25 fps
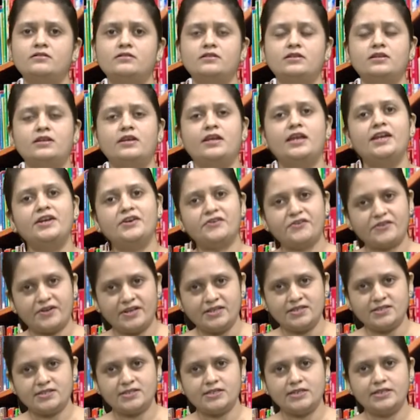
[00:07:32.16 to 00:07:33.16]

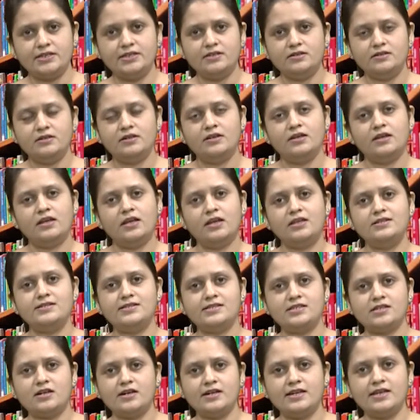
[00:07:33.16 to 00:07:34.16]
interested in
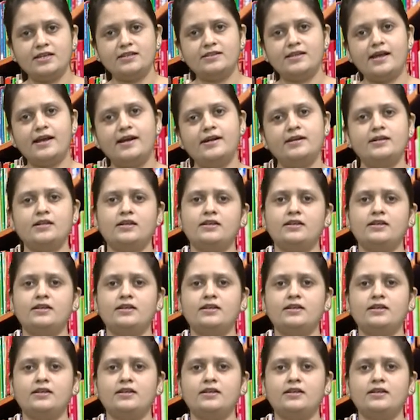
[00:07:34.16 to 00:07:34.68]
studying that,